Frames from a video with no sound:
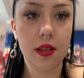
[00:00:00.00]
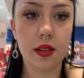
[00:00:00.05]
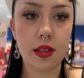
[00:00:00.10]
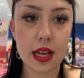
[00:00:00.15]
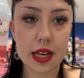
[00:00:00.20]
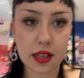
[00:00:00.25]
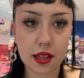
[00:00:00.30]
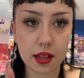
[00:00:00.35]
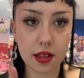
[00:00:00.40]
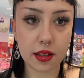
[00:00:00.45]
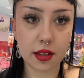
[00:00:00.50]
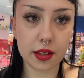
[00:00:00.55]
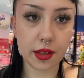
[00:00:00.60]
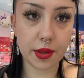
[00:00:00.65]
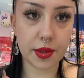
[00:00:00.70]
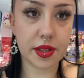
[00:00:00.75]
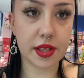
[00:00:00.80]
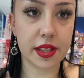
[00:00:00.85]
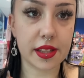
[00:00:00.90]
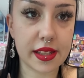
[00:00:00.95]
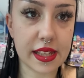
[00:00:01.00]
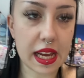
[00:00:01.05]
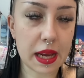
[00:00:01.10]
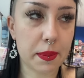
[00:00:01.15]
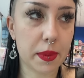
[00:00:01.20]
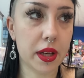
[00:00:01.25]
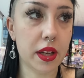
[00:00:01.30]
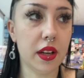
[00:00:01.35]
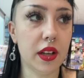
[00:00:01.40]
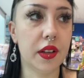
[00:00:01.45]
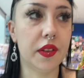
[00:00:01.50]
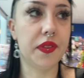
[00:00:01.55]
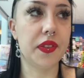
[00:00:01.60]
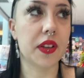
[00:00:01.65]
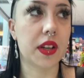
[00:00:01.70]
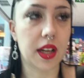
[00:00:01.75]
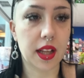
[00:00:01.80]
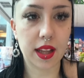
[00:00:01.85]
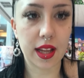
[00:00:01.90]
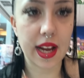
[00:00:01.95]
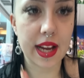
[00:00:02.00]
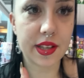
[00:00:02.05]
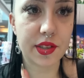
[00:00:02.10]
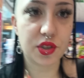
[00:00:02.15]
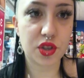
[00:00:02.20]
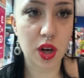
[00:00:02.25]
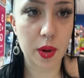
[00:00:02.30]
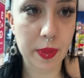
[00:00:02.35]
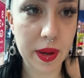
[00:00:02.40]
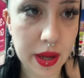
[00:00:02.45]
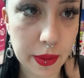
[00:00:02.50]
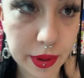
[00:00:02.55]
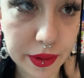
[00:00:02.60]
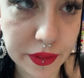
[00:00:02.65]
That concludes the segment of Claire's shopping with